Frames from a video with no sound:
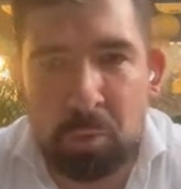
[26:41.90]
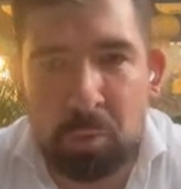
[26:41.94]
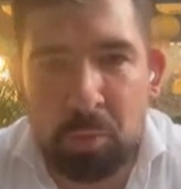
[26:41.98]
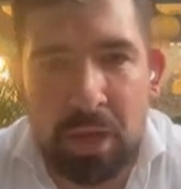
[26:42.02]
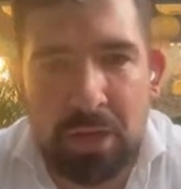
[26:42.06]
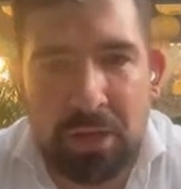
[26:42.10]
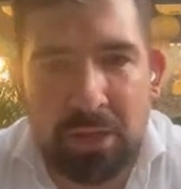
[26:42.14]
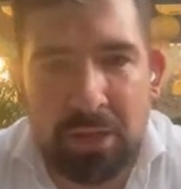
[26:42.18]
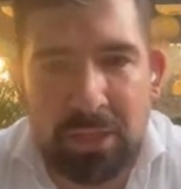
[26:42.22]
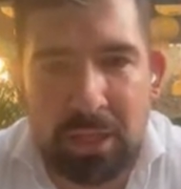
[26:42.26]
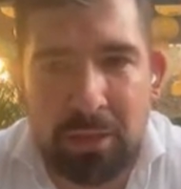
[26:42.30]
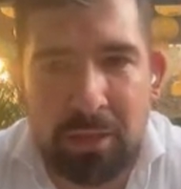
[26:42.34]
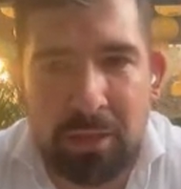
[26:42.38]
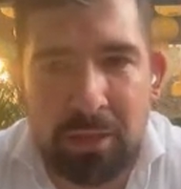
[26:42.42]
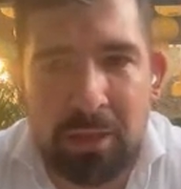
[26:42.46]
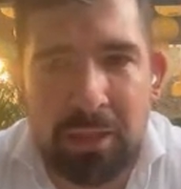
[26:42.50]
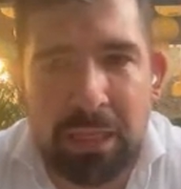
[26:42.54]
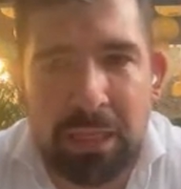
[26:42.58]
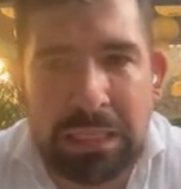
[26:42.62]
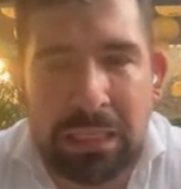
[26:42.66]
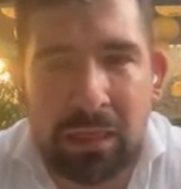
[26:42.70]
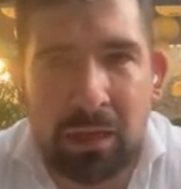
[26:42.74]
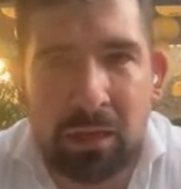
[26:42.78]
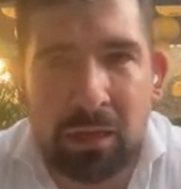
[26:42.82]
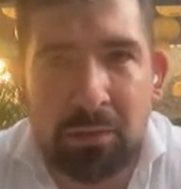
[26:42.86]
To be honest, I
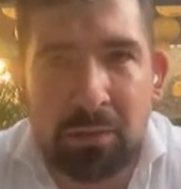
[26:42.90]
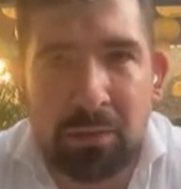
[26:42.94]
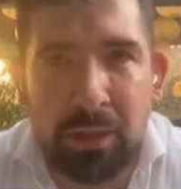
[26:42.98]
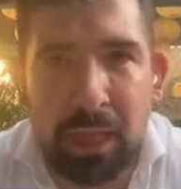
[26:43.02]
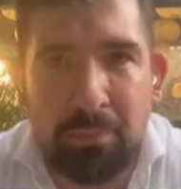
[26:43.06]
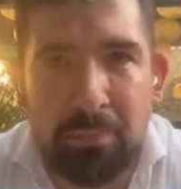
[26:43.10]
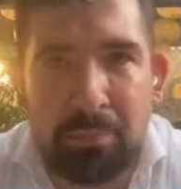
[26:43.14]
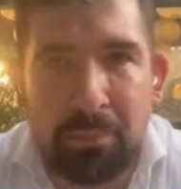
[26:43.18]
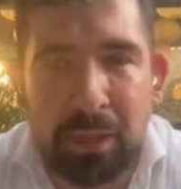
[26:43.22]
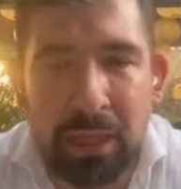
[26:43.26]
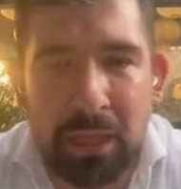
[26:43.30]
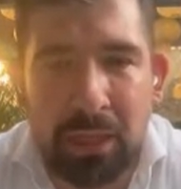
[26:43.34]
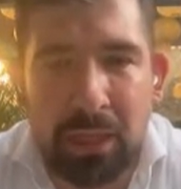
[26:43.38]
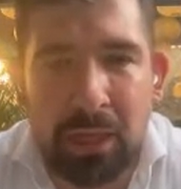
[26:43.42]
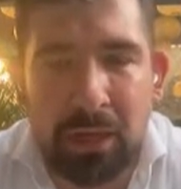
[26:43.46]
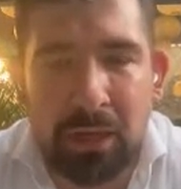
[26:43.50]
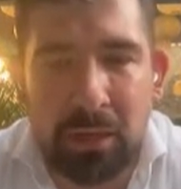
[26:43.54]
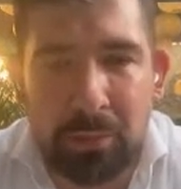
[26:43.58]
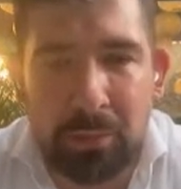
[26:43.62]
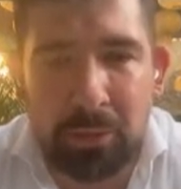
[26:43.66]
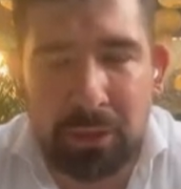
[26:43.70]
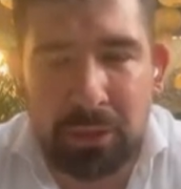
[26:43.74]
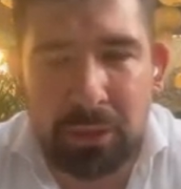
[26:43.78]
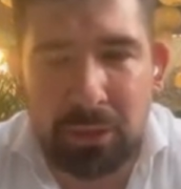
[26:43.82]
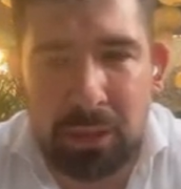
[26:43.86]
think that
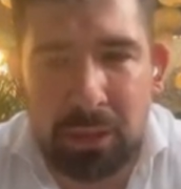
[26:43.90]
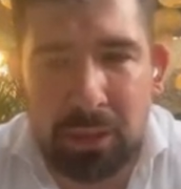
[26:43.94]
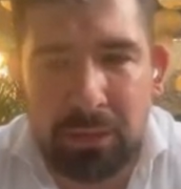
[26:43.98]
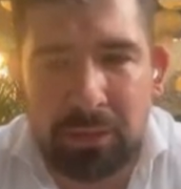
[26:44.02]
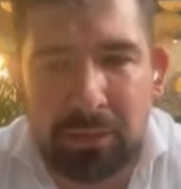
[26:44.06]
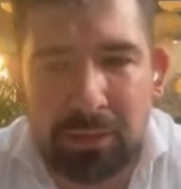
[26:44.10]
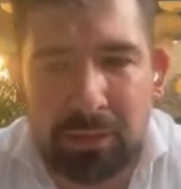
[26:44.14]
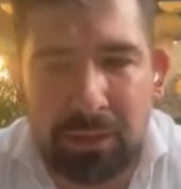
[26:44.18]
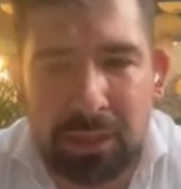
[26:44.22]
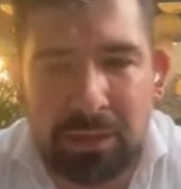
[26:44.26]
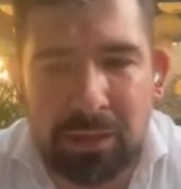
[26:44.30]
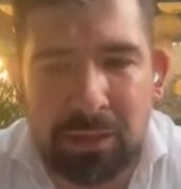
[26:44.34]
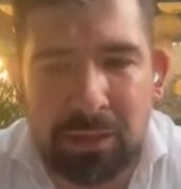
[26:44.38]
economy, not